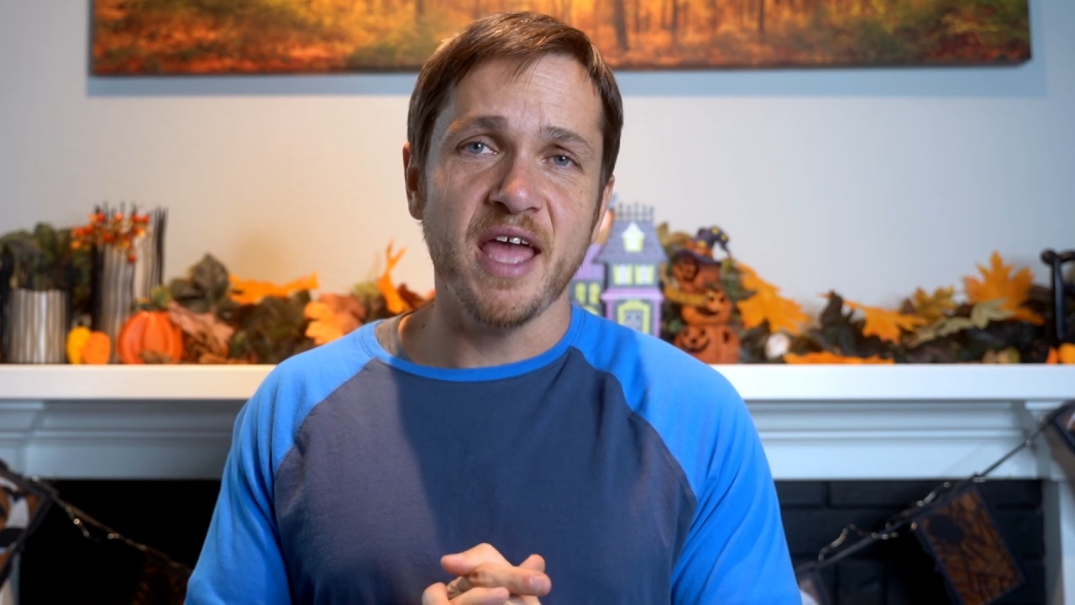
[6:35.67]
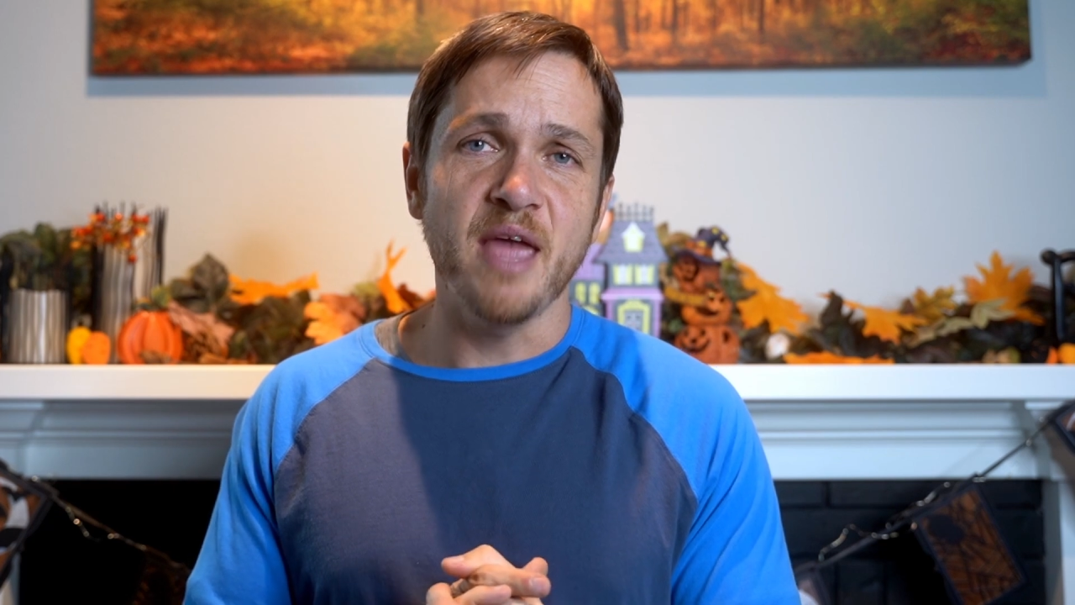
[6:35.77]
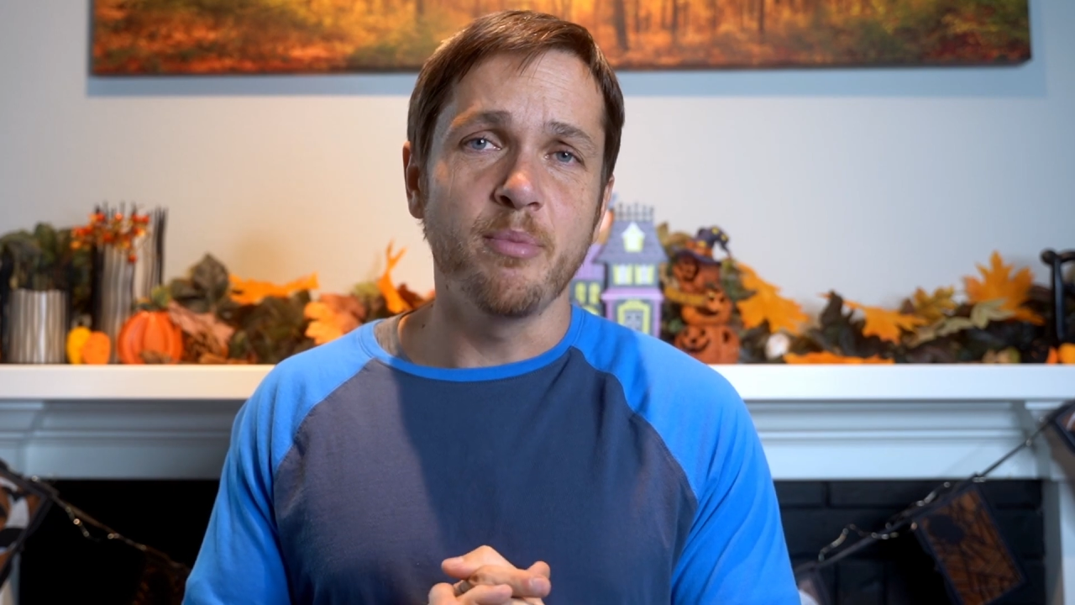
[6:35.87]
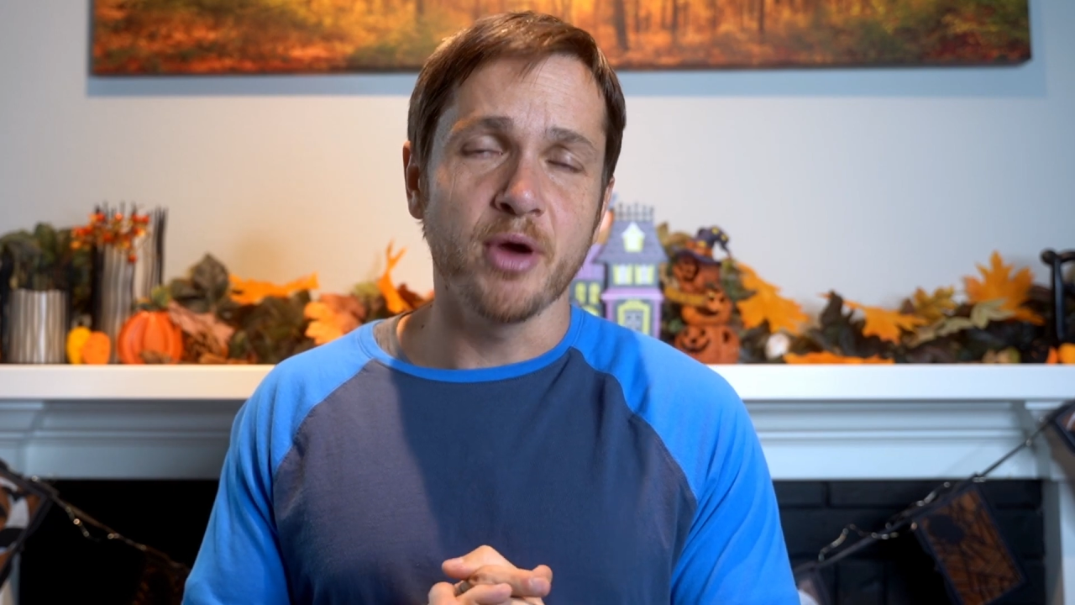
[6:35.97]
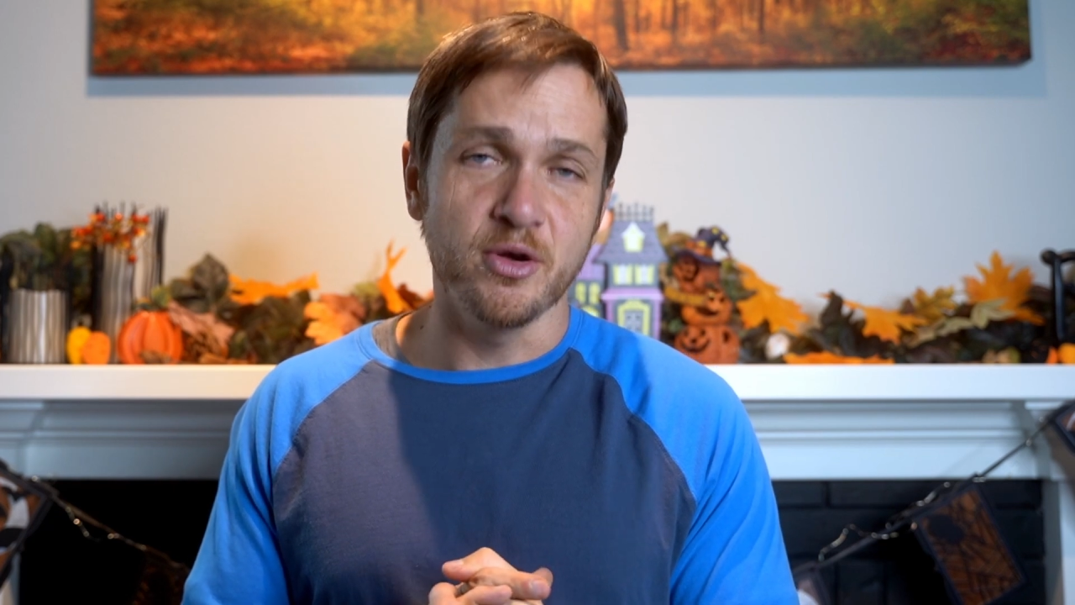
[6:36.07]

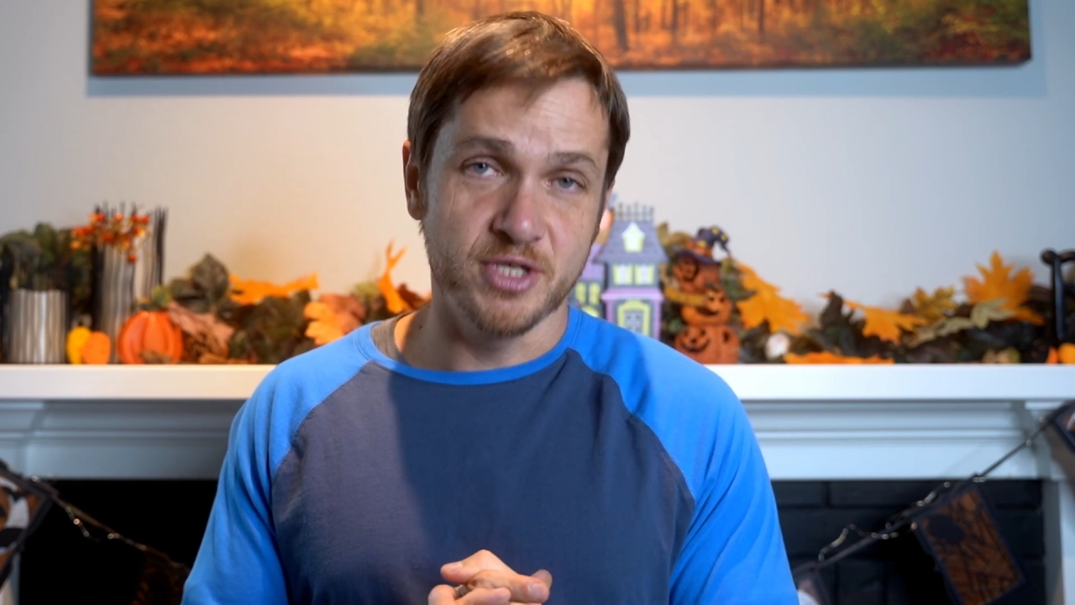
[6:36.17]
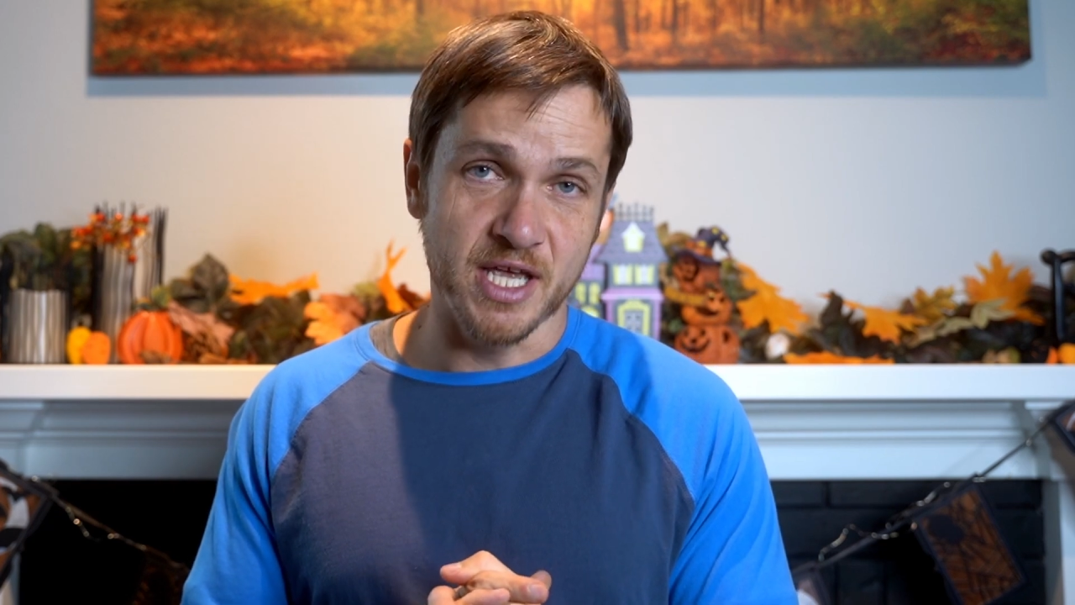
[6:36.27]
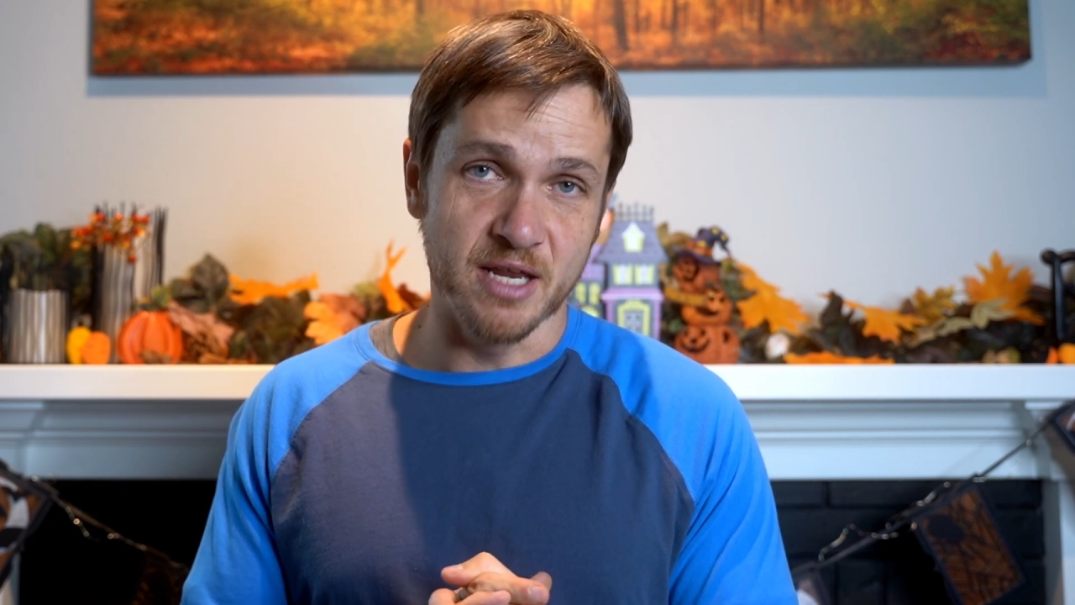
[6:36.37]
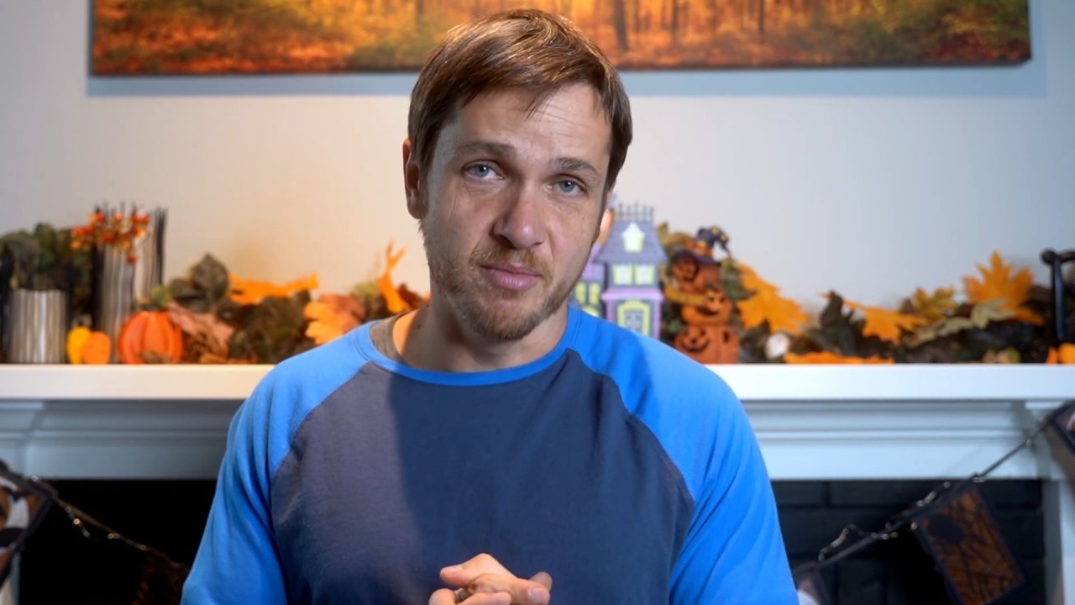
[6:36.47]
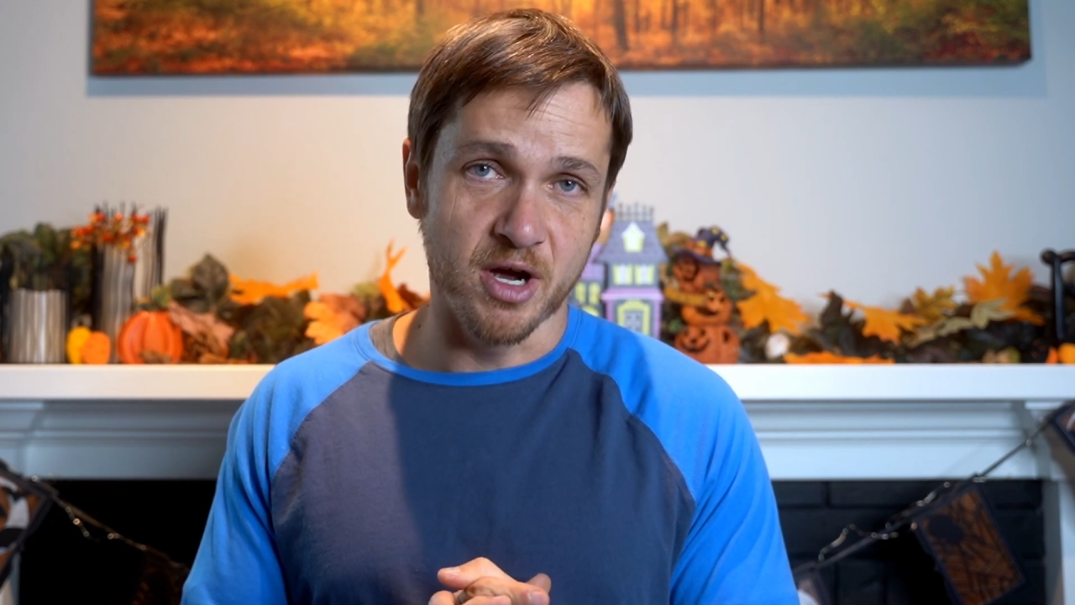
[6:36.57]
a
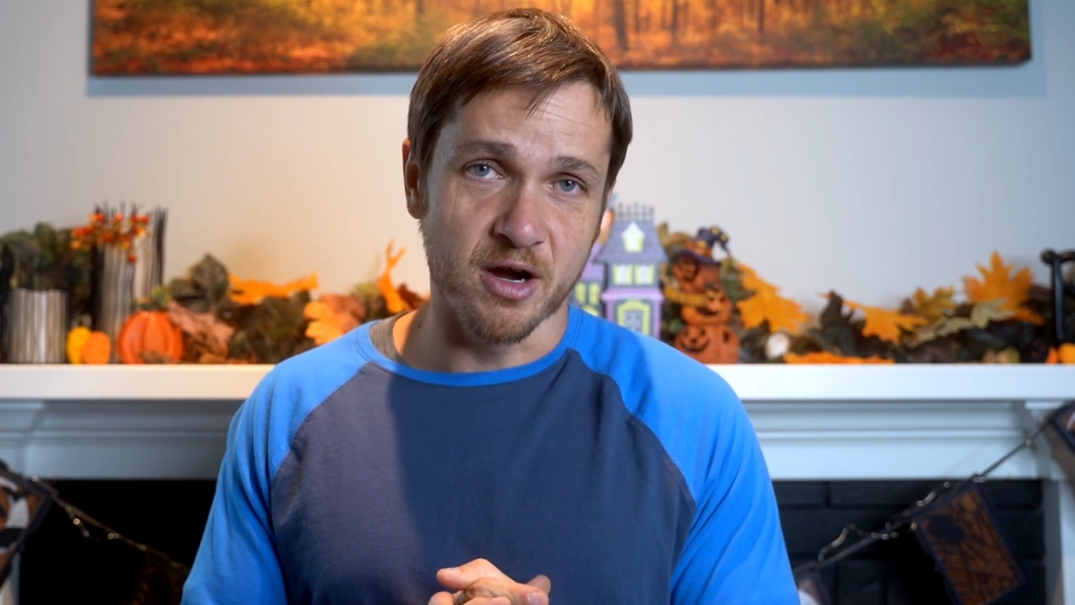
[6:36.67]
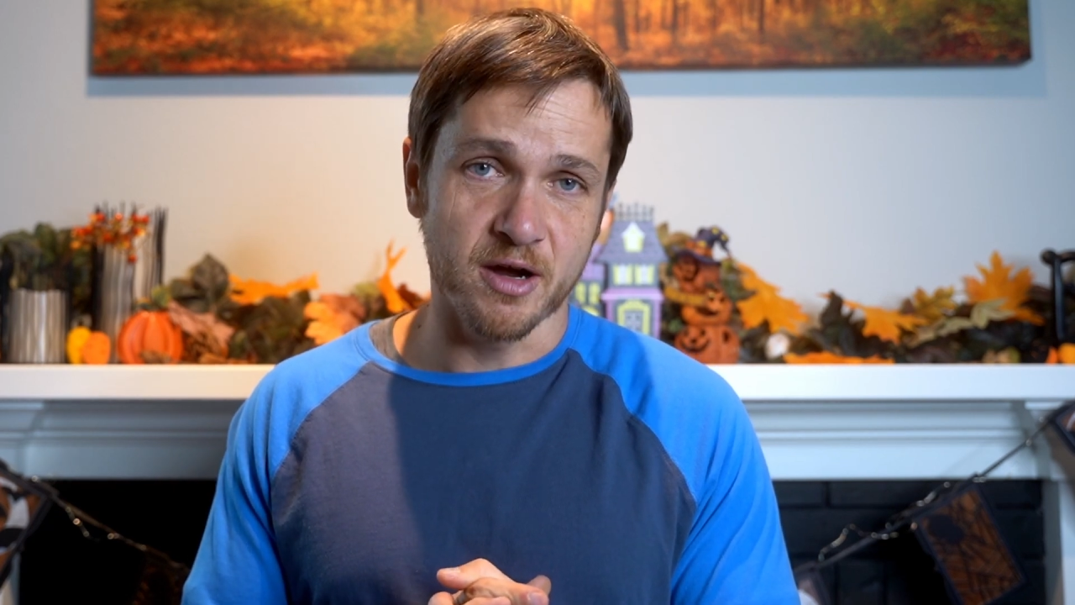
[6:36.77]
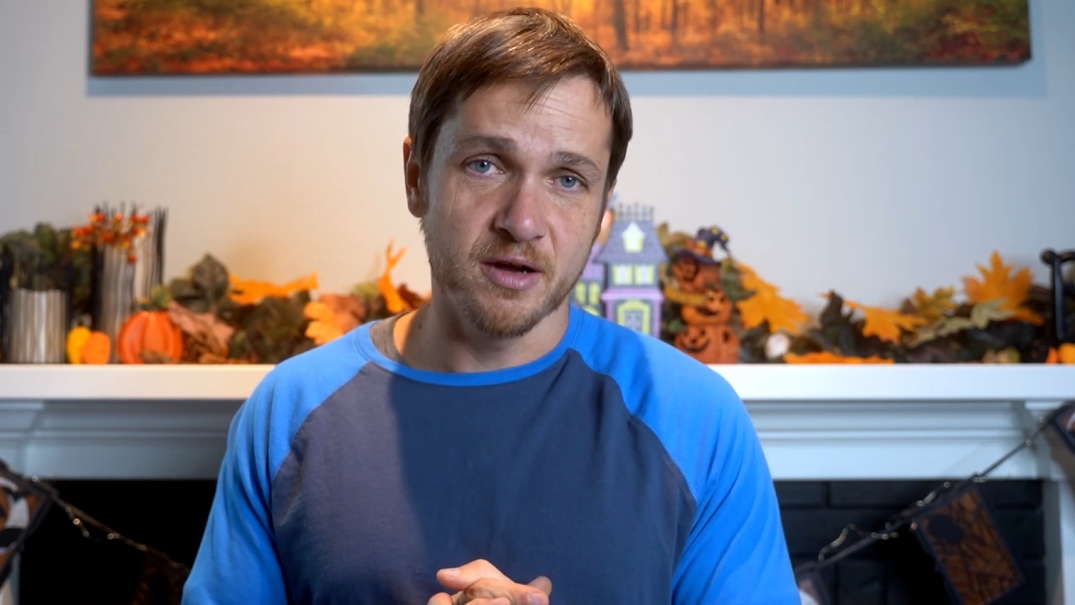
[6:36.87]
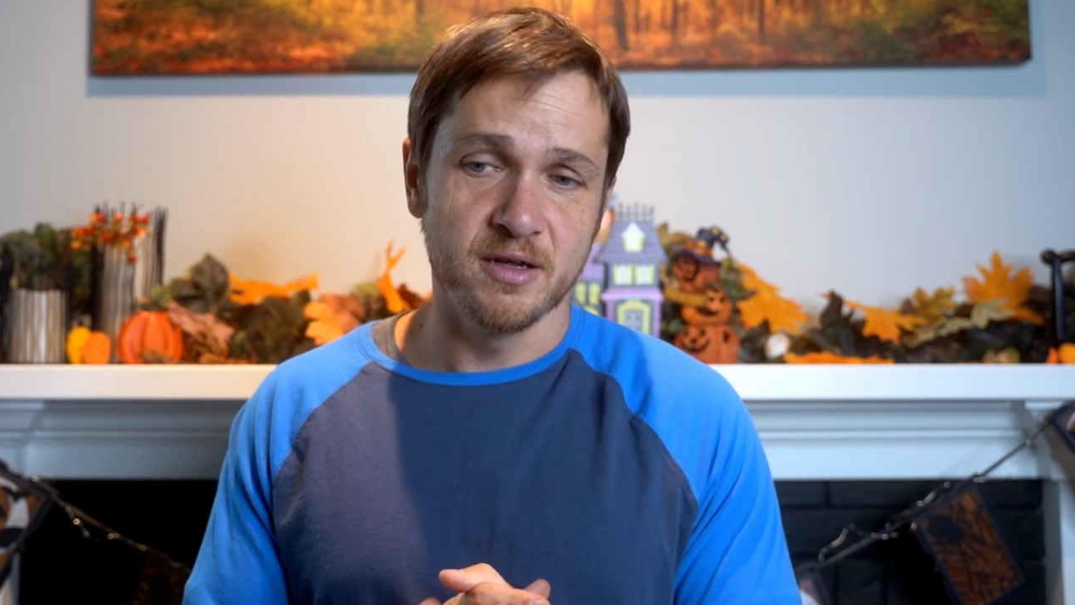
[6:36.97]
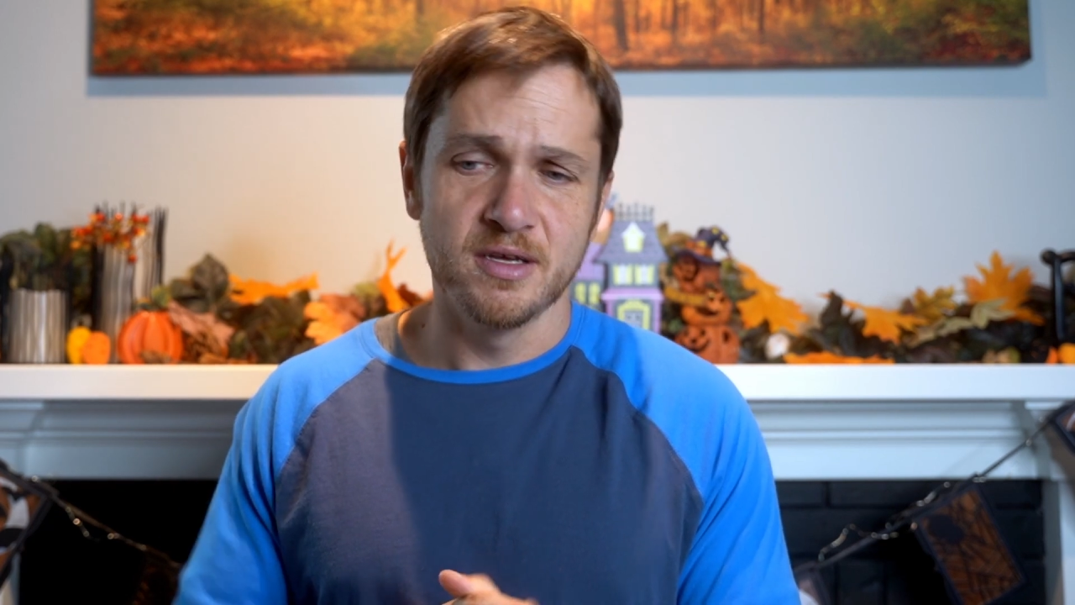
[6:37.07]
protein
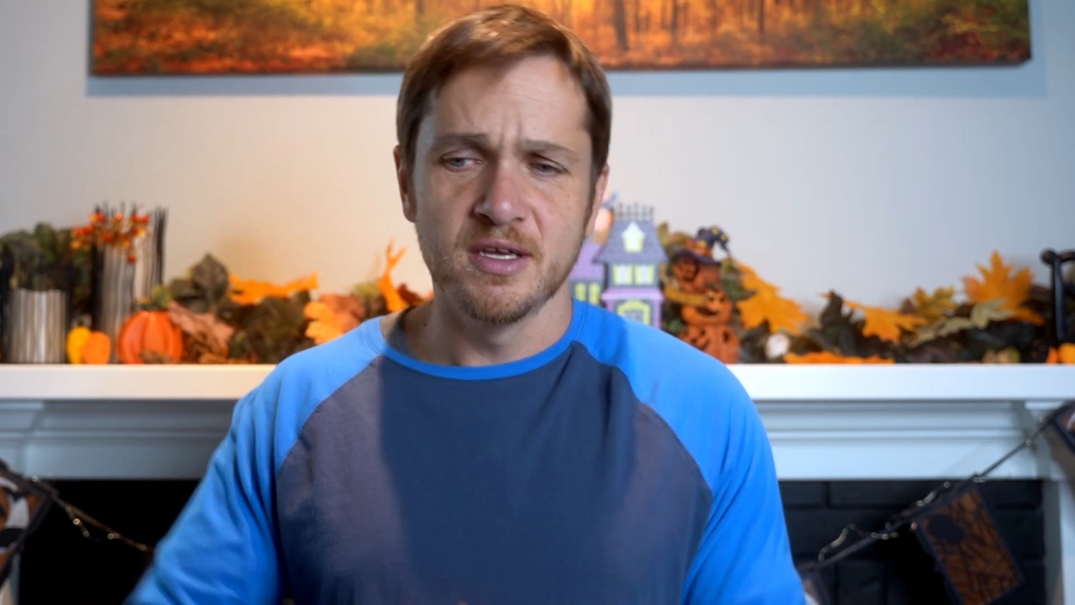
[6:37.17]
bar,